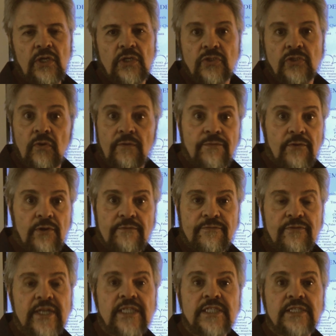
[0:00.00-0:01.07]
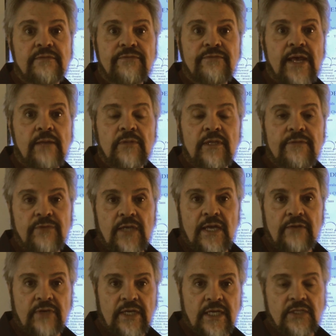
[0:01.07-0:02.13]
So for your friends and family, if you
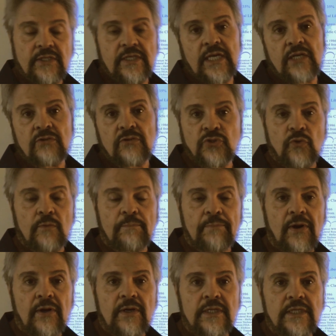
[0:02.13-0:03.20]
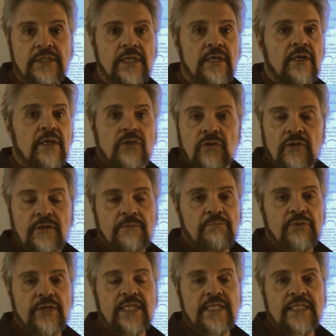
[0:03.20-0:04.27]
have get-togethers or parties, you can
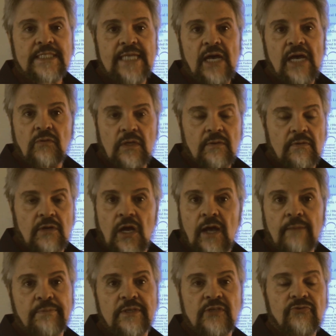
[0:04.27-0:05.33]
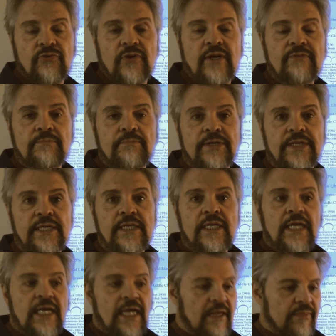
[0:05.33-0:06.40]
bring this out, copies for everybody,
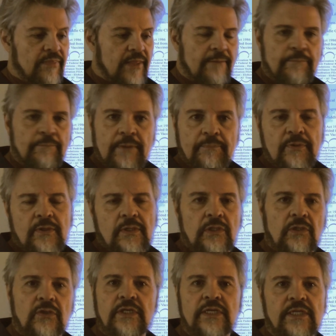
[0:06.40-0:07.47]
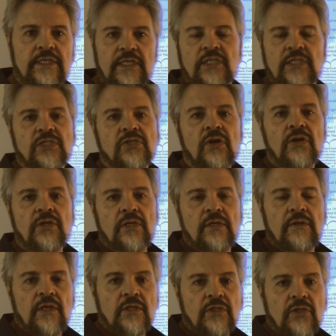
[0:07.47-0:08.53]
and then people can look at it and start
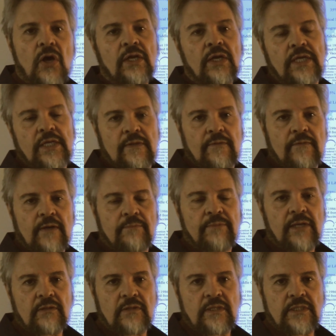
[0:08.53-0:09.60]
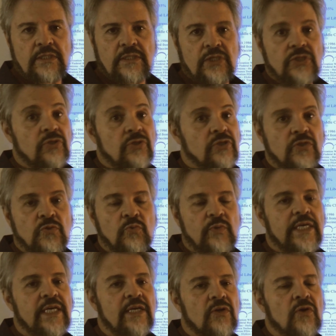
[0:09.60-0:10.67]
talking about these issues, because we
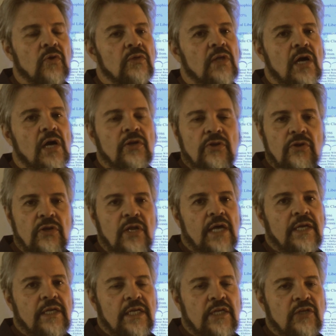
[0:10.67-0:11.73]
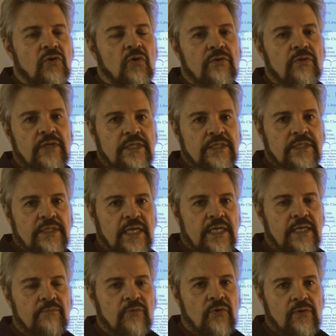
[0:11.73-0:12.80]
can no longer not ignore these
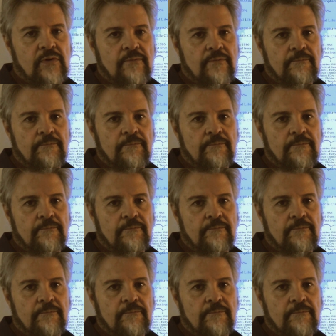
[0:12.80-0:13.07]
anymore.